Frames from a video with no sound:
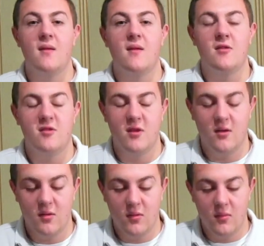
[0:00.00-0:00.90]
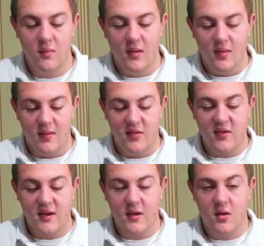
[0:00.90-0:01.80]
So, let's
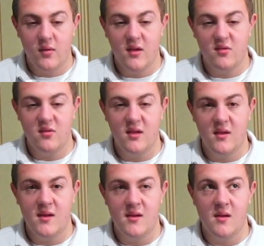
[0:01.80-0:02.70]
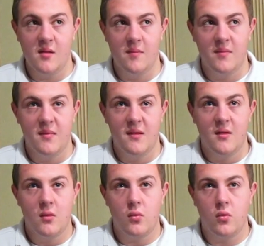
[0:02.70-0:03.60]
kind of go into the
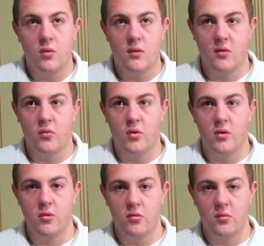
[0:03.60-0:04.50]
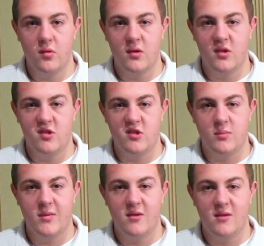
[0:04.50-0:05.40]
quote-unquote
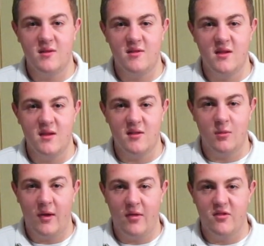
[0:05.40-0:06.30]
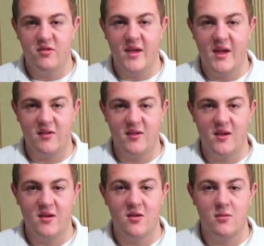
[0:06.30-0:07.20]
conspiracies about this
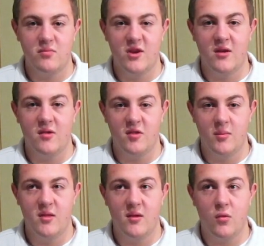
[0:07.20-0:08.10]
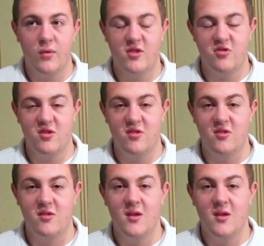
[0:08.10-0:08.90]
vaccine, or, some of the questions,